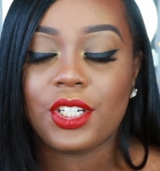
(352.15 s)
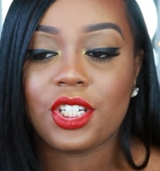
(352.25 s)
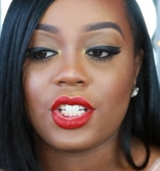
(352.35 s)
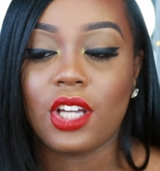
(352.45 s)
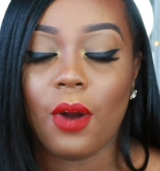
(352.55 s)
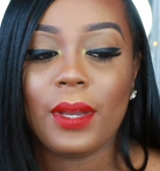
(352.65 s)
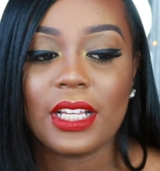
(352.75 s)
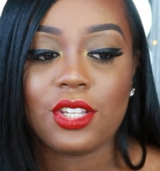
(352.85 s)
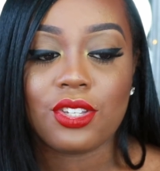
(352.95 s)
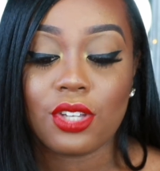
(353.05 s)
just
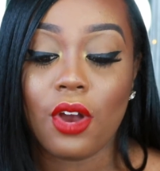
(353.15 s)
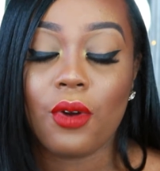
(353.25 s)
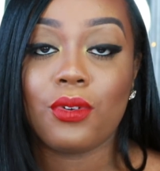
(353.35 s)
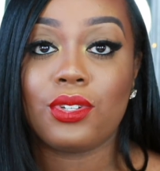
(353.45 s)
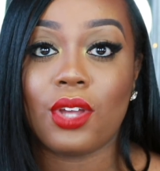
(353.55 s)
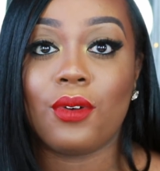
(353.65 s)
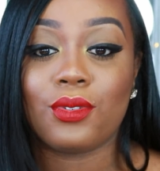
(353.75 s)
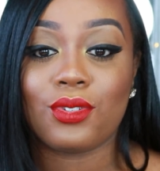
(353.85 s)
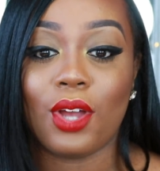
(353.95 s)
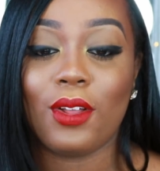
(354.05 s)
going so
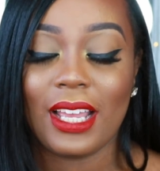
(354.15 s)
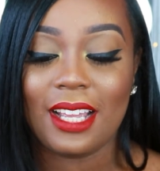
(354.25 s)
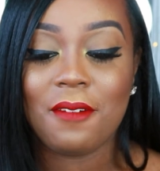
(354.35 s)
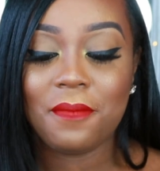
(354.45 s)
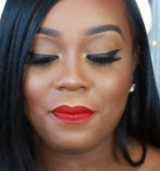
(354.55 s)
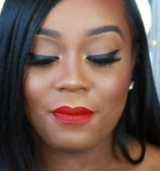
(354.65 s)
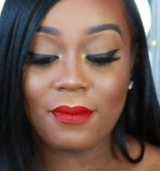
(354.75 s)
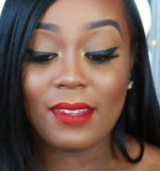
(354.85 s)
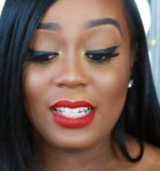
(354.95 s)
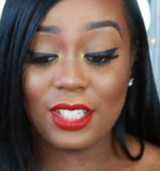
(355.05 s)
like,
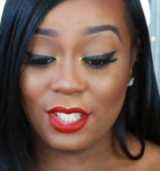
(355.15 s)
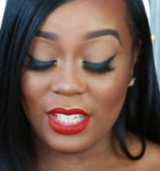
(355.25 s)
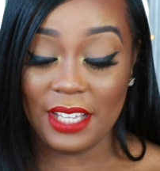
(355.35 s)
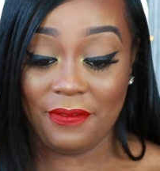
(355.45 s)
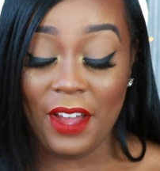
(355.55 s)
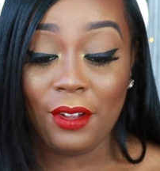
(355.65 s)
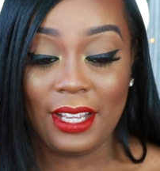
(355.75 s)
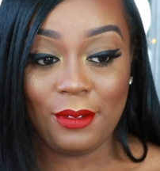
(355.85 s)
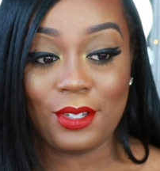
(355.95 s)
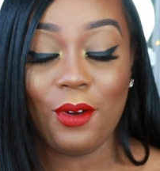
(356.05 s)
it felt
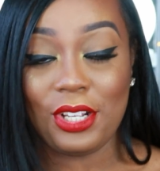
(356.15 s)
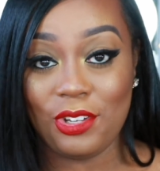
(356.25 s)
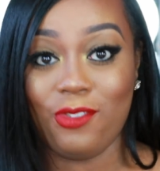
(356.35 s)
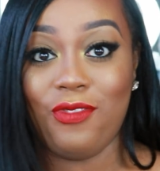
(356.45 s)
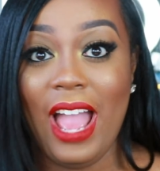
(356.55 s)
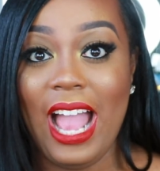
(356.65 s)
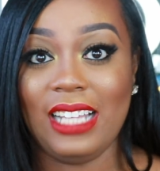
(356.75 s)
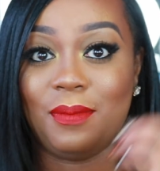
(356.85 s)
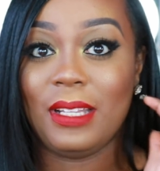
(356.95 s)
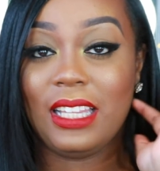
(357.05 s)
like it was going so
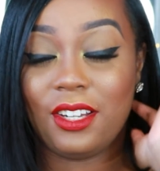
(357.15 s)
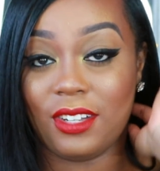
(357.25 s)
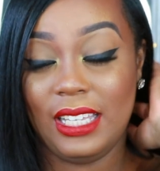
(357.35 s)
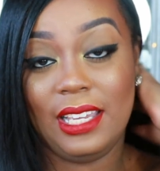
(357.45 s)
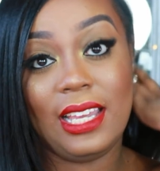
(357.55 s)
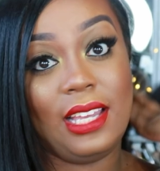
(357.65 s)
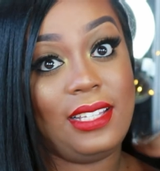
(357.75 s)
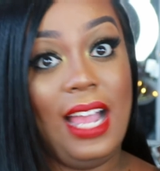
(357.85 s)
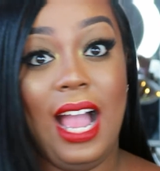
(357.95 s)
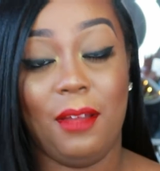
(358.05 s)
fast, but literally
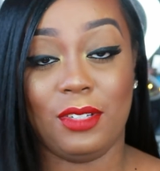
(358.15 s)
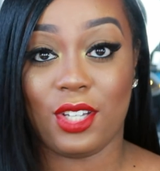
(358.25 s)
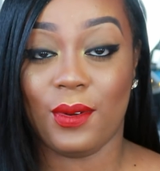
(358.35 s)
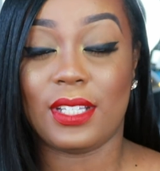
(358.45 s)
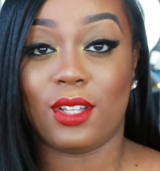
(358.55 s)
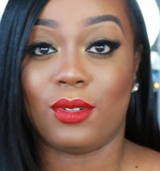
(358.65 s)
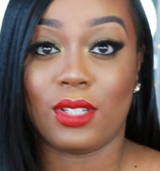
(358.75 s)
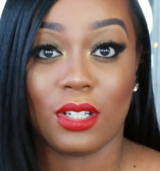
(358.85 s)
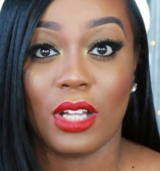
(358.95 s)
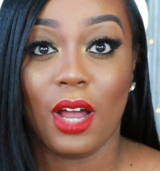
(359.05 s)
time was going so
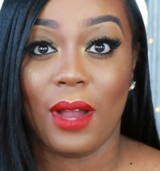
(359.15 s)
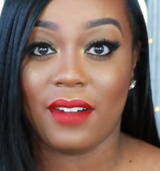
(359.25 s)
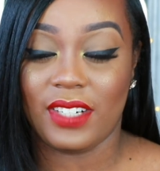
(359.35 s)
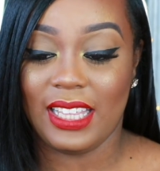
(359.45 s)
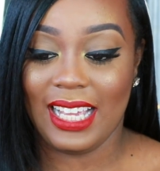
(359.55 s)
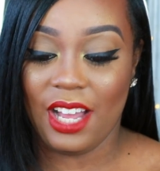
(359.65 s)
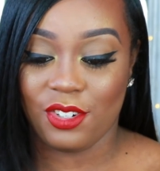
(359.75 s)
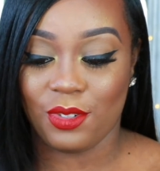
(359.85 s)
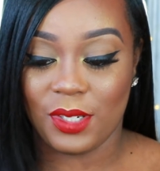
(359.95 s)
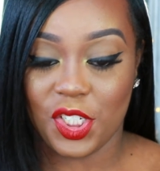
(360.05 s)
slow. Everything
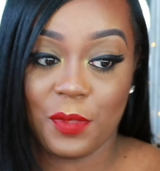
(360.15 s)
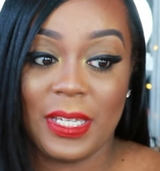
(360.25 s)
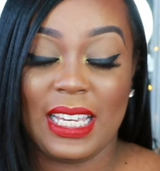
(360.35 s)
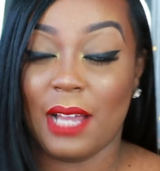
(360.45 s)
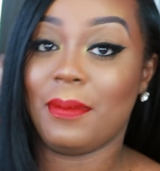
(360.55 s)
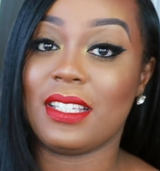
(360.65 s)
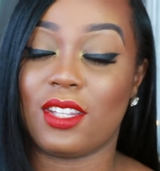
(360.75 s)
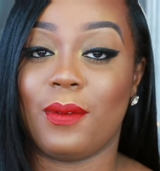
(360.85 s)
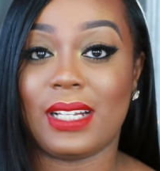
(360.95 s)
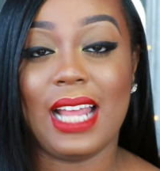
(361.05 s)
else was just speeding up and
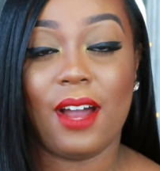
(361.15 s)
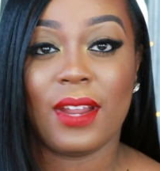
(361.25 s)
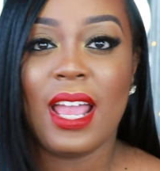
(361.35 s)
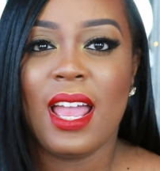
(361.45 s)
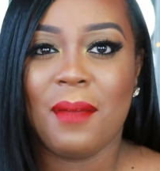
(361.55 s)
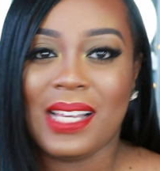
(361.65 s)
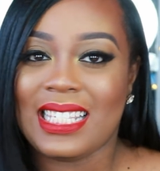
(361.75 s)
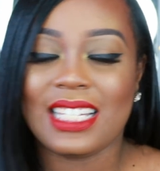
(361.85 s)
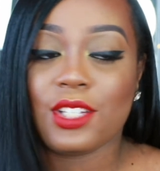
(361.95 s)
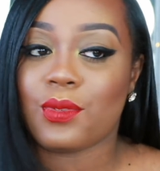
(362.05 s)
slowing down. My
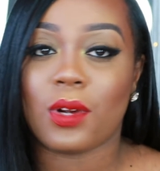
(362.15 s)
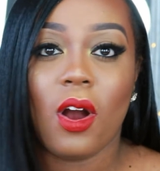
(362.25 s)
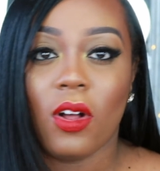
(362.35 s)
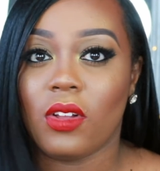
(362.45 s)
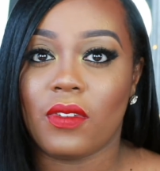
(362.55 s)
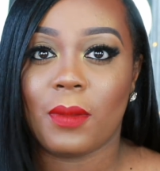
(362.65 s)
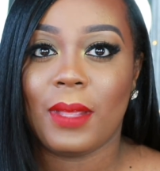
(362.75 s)
senses were all over the